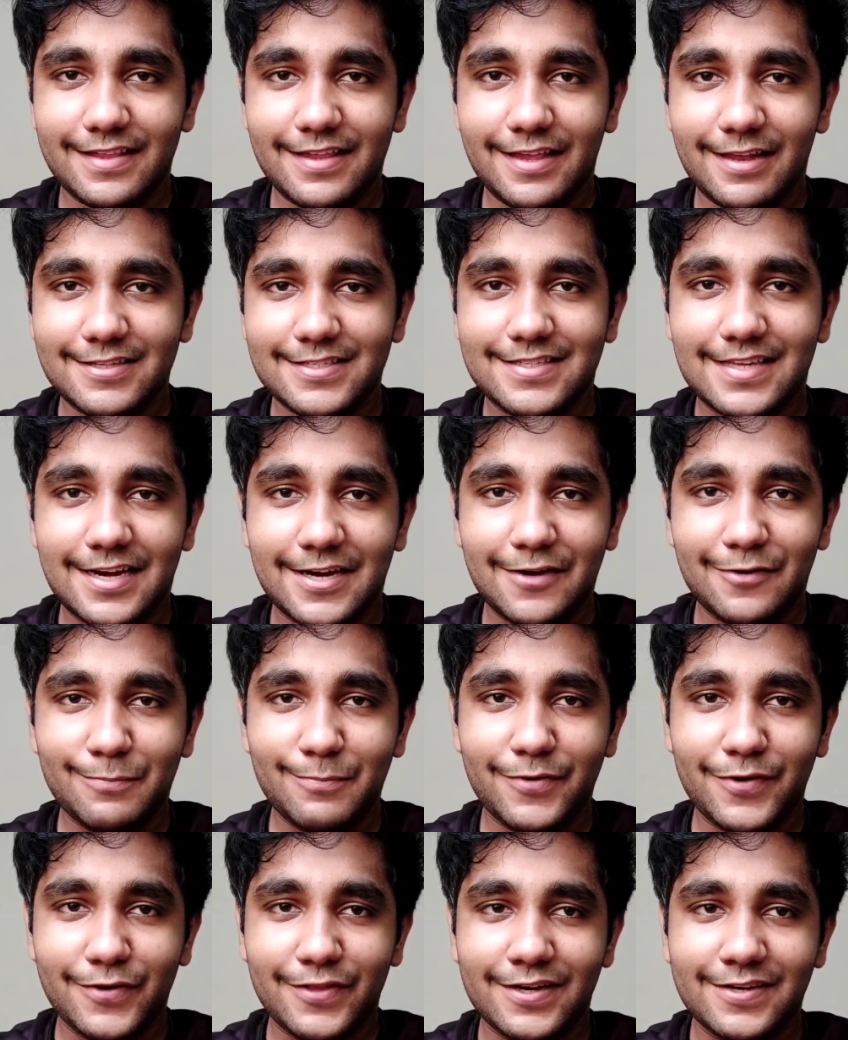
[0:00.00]
They'll start to
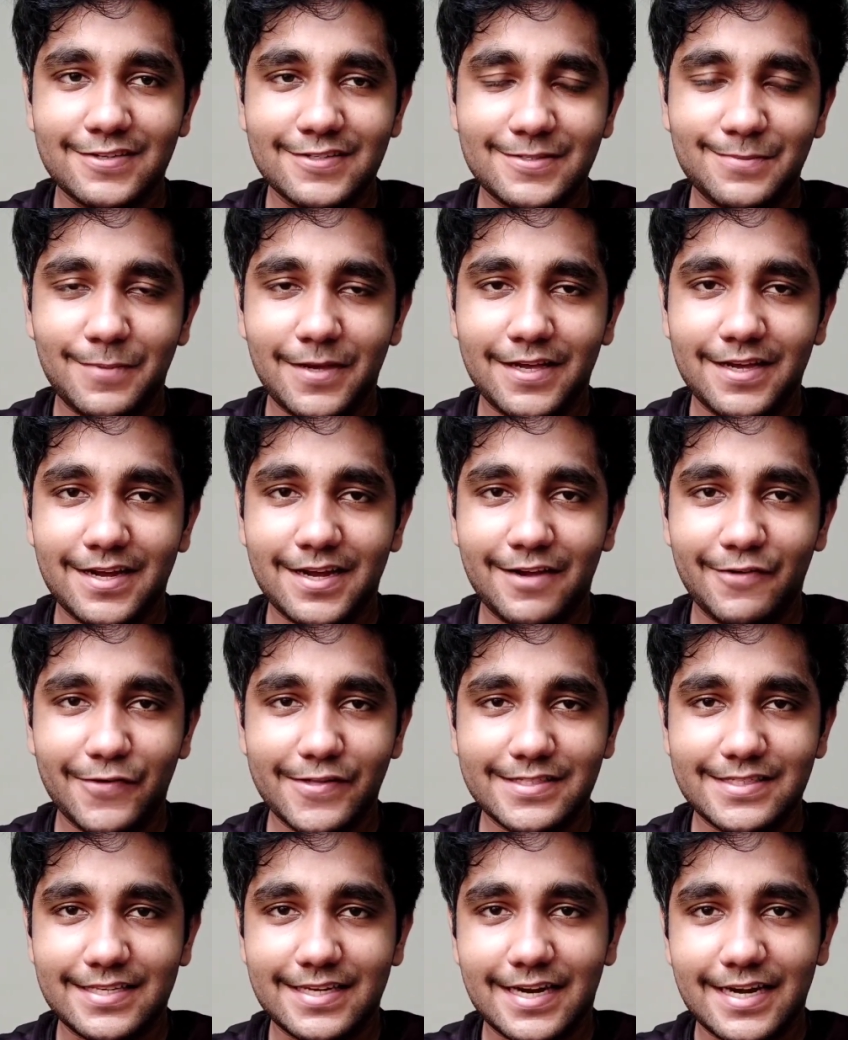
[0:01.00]
put down the speaker and
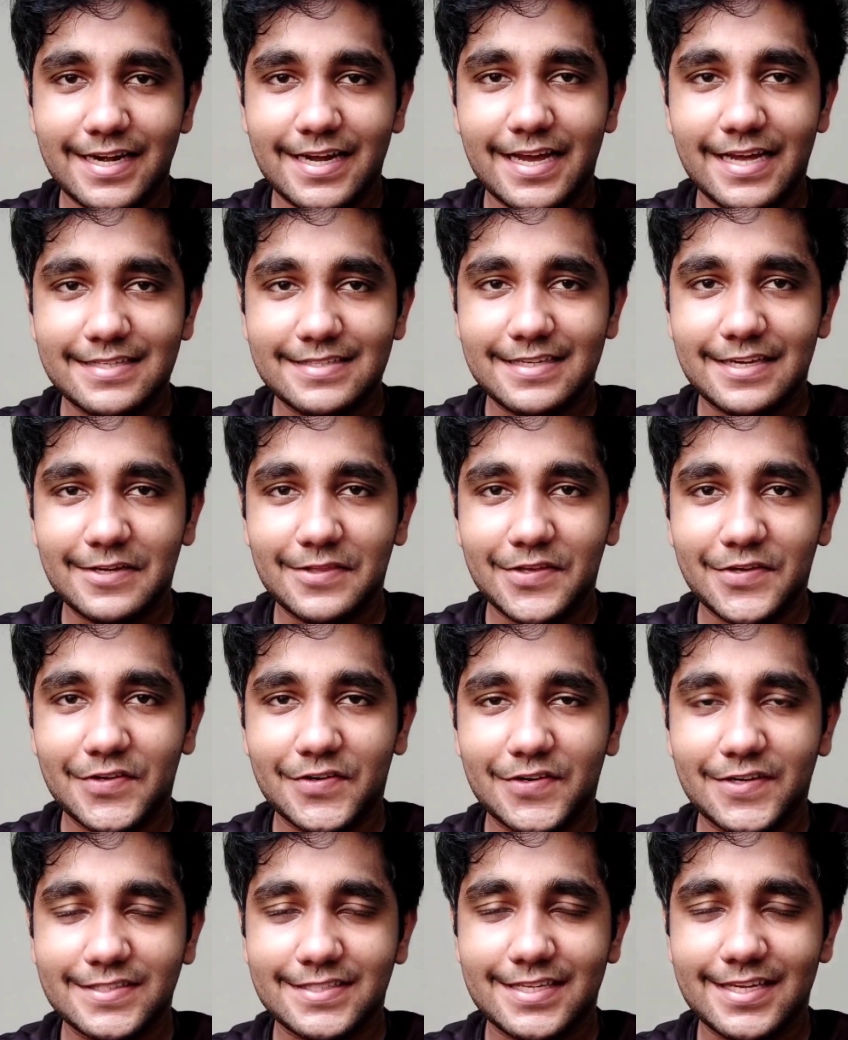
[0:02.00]
we'll start dancing in the
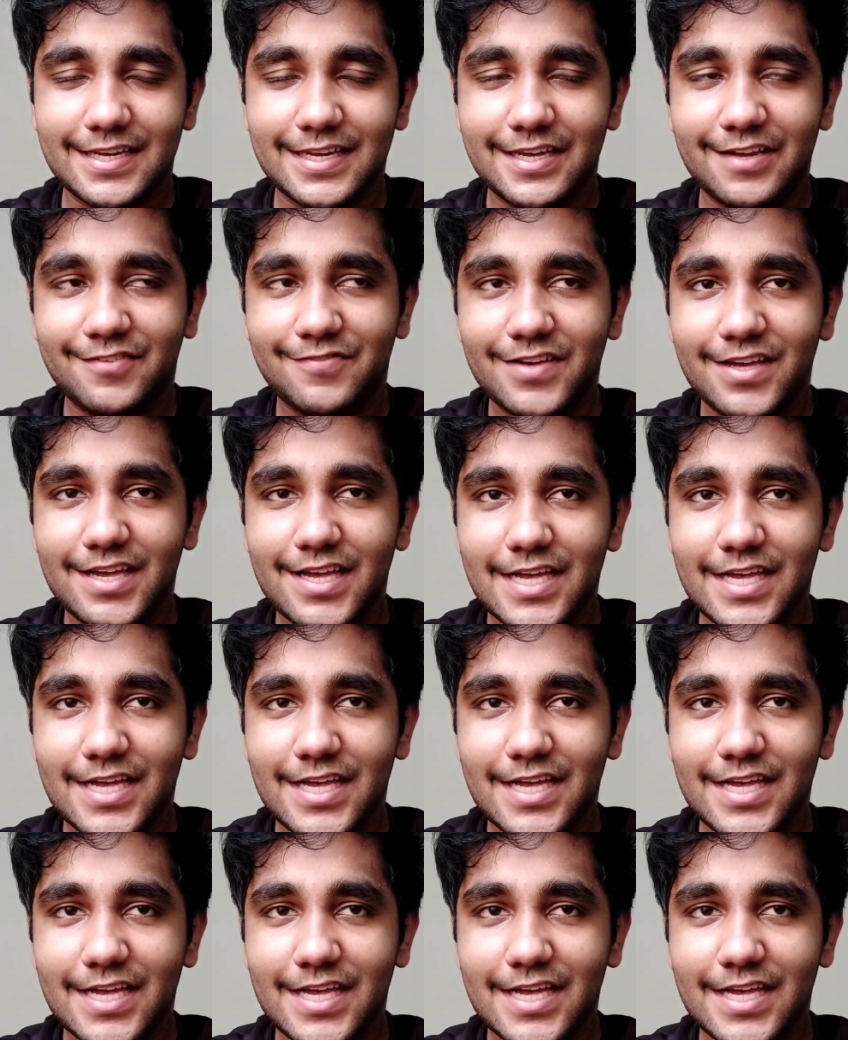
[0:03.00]
hostel life.